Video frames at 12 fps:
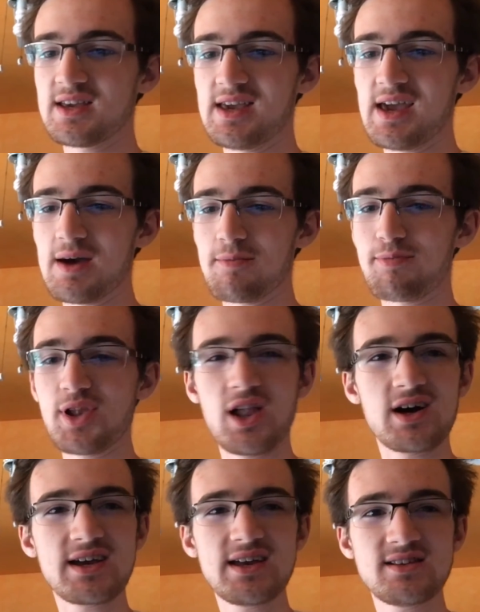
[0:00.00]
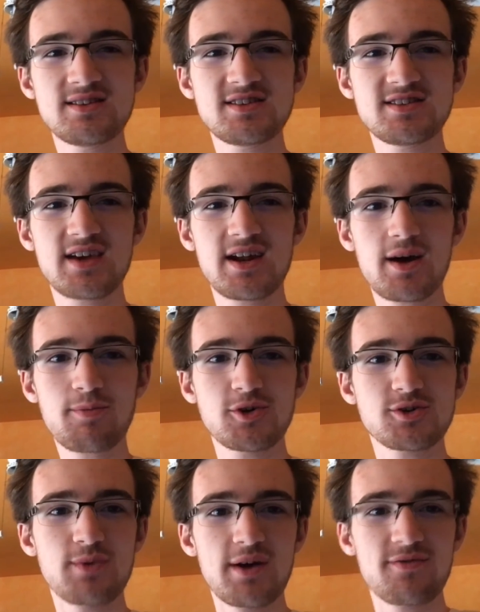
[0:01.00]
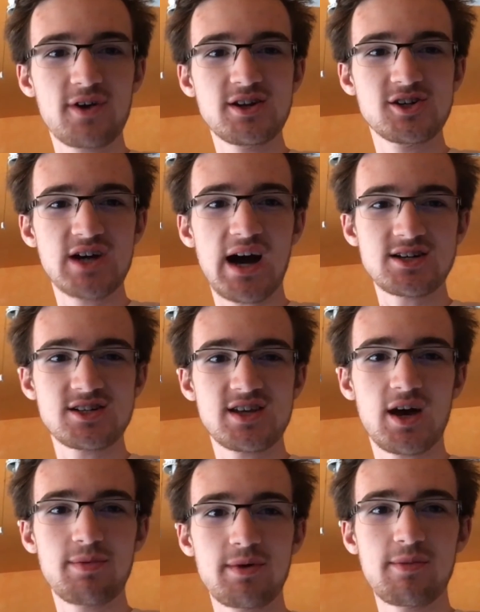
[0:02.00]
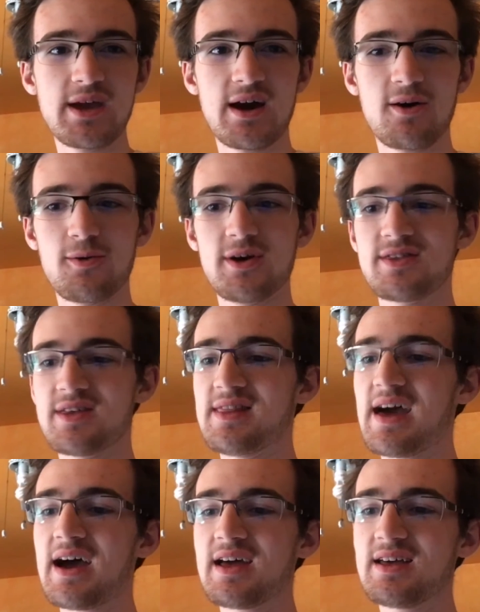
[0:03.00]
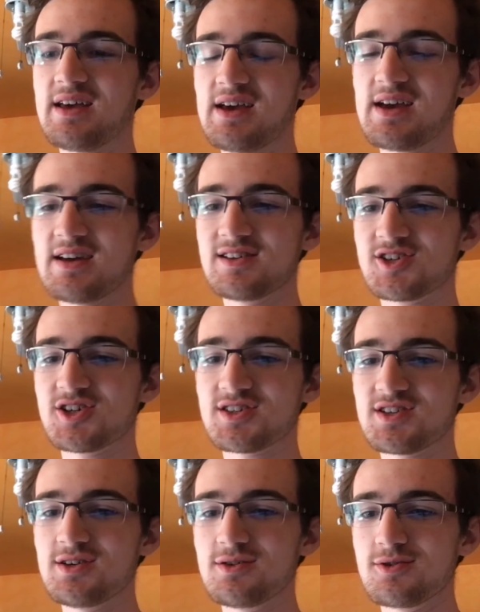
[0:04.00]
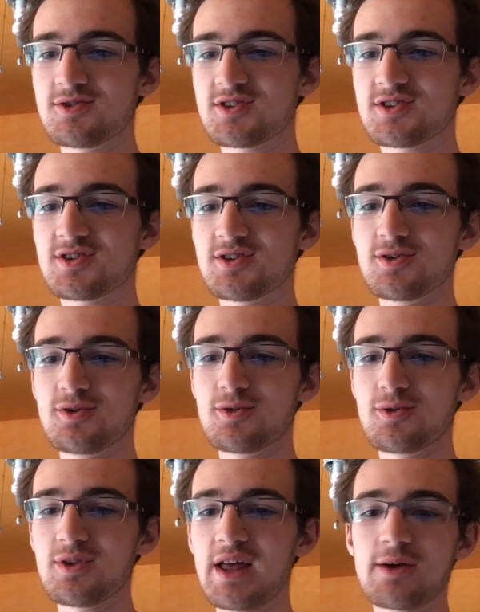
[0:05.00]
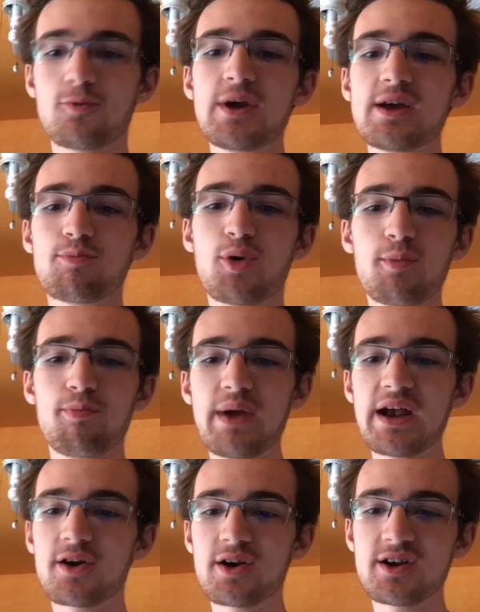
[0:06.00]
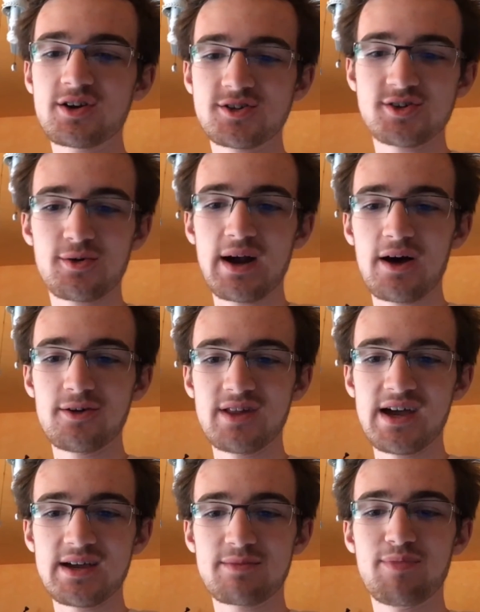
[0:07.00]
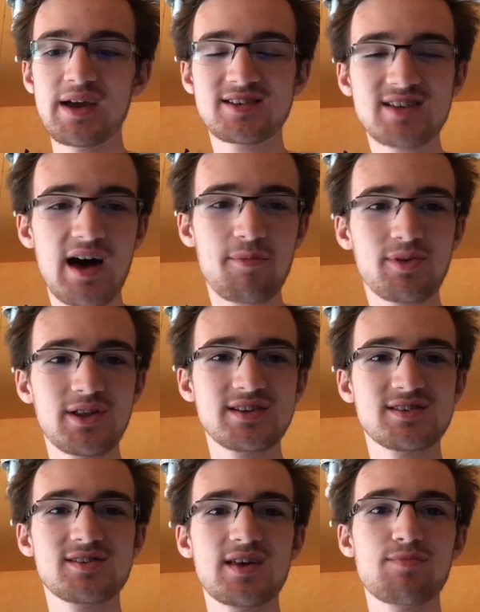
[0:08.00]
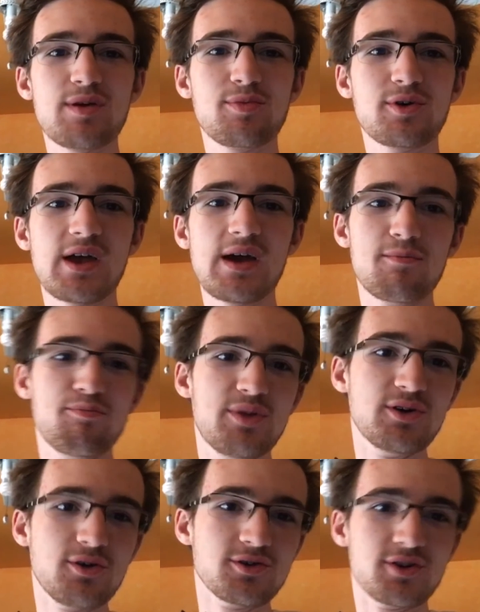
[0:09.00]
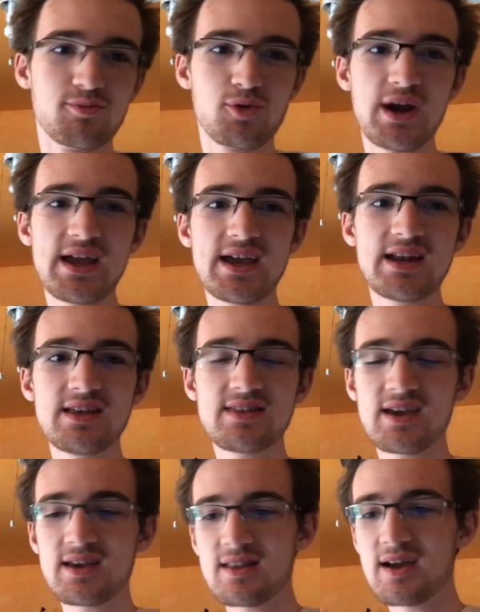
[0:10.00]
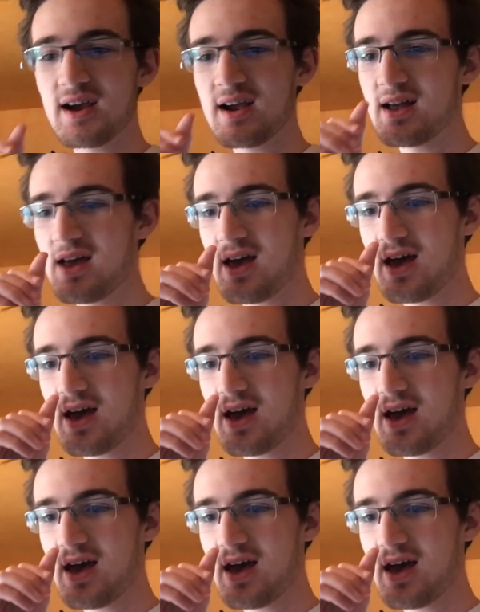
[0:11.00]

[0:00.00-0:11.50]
get plugins set up, which my friend Josh is helping me out with, and that is just used to we can put barriers around Bixopolis so that people can't build or break anything there.